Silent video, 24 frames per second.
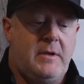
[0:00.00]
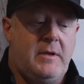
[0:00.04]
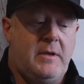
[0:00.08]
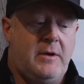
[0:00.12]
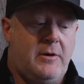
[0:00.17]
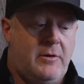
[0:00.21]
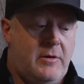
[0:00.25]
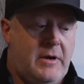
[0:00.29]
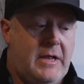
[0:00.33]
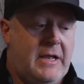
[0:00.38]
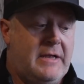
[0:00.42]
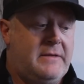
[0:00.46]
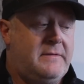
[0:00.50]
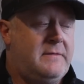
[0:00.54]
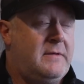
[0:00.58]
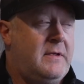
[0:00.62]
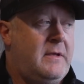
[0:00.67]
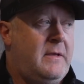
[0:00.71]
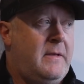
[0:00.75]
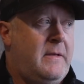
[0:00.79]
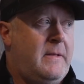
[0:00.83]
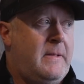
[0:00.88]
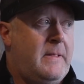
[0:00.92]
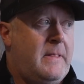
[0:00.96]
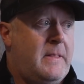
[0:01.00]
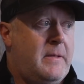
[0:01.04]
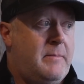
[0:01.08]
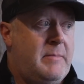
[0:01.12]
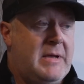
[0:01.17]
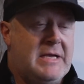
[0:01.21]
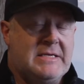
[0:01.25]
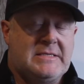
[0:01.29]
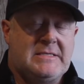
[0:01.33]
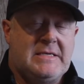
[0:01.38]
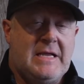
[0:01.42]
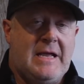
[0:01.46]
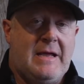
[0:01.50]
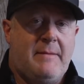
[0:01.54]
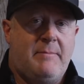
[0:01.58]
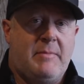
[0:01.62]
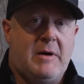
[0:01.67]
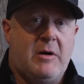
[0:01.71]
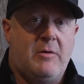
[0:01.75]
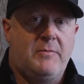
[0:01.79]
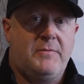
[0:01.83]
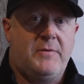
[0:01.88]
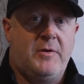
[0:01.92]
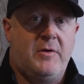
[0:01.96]
internet the best app
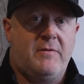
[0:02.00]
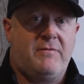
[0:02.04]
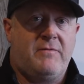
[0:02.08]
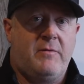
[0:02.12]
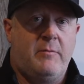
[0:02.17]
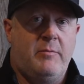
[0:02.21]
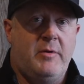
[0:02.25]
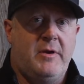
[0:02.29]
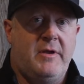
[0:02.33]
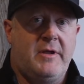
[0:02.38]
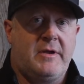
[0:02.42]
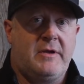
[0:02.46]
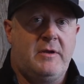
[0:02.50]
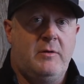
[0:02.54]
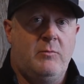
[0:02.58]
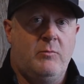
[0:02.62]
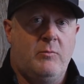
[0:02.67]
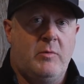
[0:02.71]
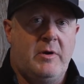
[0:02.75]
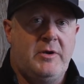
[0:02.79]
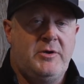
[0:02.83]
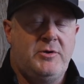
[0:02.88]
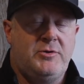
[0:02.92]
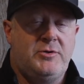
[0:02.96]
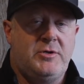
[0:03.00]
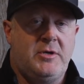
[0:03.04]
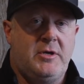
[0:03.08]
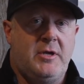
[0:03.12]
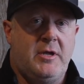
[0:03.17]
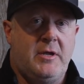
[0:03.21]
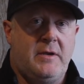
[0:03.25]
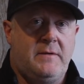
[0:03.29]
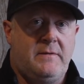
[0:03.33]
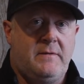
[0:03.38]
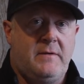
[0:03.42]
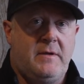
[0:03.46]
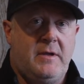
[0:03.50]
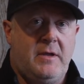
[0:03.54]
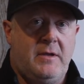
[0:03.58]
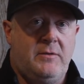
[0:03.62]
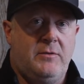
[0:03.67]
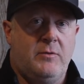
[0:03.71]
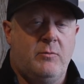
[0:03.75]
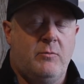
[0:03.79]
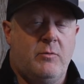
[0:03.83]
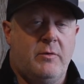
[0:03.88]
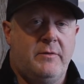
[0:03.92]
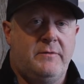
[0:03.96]
out there for predicting when you should get in
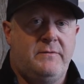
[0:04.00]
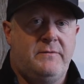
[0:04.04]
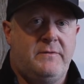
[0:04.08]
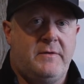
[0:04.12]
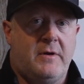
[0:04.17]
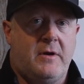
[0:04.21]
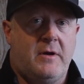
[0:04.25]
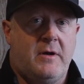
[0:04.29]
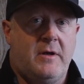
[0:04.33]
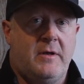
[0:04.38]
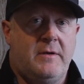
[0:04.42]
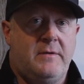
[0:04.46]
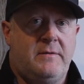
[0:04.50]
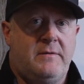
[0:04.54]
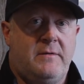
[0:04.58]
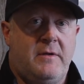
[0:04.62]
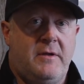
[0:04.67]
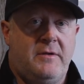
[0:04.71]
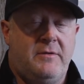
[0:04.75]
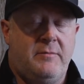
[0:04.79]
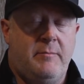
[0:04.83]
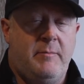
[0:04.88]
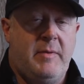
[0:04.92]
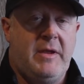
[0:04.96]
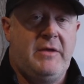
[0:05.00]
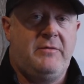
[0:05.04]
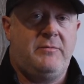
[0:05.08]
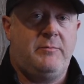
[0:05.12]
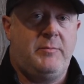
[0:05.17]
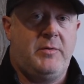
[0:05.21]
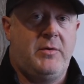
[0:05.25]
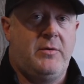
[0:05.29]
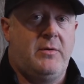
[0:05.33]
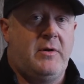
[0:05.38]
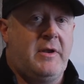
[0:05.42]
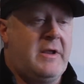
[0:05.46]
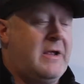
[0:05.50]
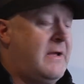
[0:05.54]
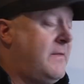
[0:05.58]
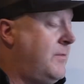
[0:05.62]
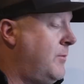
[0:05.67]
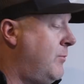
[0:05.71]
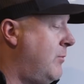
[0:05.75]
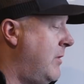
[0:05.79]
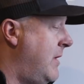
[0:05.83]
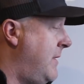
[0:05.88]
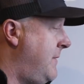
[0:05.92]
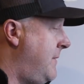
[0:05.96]
the woods to hunt. It's based purely on the
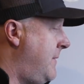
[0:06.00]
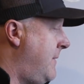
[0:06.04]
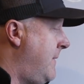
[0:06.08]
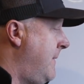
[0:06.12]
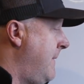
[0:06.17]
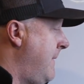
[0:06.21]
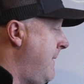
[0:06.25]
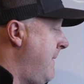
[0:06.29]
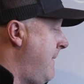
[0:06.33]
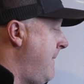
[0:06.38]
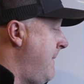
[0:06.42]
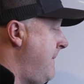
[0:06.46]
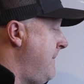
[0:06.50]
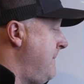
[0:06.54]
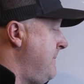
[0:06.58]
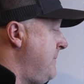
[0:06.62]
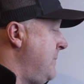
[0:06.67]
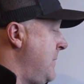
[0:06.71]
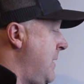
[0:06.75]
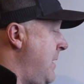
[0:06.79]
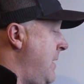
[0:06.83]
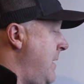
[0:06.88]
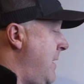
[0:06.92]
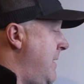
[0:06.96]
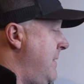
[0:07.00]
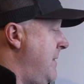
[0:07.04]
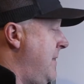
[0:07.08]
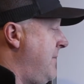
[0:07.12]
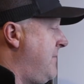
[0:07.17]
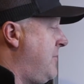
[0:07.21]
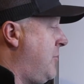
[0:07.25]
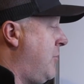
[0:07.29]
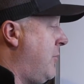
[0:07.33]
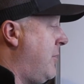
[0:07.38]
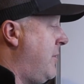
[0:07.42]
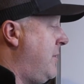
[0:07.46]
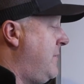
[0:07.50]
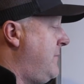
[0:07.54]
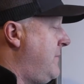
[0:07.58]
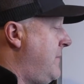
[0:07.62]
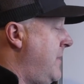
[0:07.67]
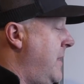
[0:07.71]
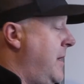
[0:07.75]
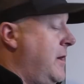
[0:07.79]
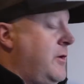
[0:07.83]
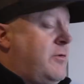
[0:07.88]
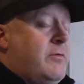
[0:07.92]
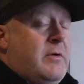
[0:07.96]
weather. And then, of course,
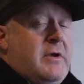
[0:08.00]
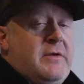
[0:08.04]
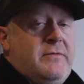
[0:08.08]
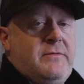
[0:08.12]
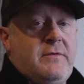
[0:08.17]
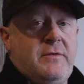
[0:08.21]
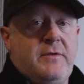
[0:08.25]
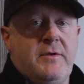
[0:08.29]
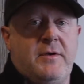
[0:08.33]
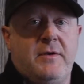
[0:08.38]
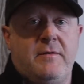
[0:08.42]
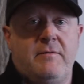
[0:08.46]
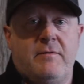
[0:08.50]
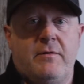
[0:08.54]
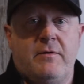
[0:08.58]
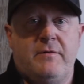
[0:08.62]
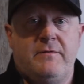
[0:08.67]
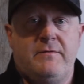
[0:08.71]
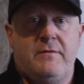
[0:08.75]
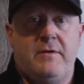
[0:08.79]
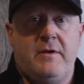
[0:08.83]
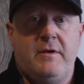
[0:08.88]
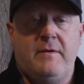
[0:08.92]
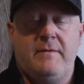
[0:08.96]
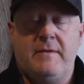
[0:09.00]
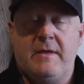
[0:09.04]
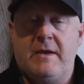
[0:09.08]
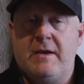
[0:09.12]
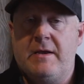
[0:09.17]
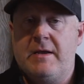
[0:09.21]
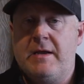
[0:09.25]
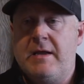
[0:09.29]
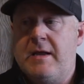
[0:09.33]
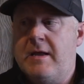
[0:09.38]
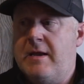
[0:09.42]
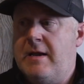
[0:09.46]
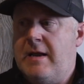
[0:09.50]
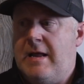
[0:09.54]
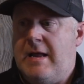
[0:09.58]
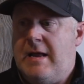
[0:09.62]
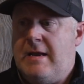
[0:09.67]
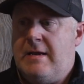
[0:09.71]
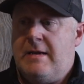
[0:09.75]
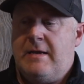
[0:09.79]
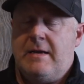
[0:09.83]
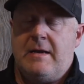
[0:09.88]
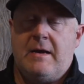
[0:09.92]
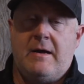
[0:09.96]
increasing the diversity. And then again,
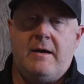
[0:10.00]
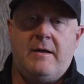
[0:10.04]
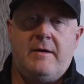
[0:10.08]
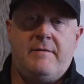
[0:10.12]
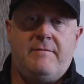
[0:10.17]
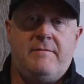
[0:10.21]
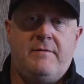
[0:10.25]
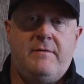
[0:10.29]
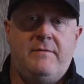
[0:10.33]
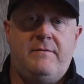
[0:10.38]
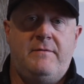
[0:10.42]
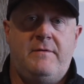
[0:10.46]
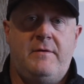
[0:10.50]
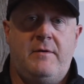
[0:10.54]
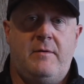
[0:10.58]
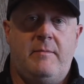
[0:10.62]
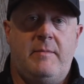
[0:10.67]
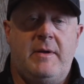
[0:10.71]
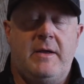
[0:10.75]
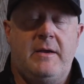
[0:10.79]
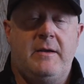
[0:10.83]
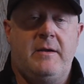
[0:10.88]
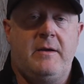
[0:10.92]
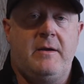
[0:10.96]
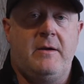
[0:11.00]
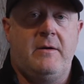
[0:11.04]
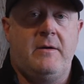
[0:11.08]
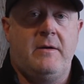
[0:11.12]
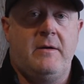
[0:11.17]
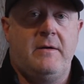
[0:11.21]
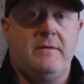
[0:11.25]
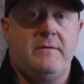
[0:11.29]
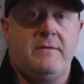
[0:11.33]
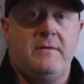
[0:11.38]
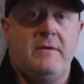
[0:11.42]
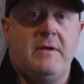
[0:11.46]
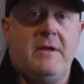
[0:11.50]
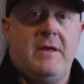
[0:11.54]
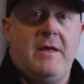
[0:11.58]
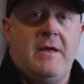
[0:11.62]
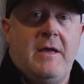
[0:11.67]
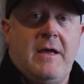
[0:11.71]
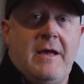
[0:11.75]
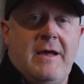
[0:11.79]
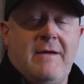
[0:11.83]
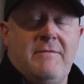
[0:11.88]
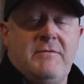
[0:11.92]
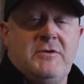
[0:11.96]
adding conifers to your bedding areas,
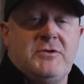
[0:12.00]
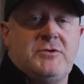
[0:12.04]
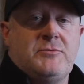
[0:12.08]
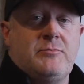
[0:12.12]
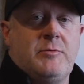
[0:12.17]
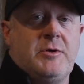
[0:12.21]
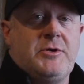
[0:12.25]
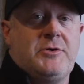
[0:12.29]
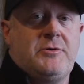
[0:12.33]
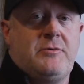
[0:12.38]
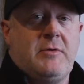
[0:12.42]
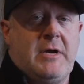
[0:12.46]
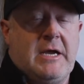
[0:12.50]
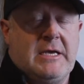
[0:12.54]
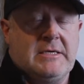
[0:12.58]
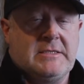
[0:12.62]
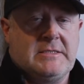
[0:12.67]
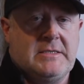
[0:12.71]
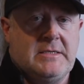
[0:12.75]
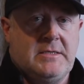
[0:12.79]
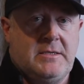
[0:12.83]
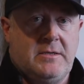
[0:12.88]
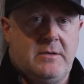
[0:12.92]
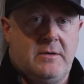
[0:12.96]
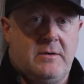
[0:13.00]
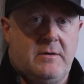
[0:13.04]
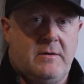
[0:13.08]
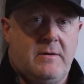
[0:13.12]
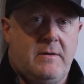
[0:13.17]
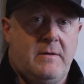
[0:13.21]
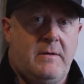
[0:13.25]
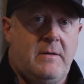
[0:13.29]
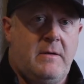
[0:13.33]
having switchgrass in your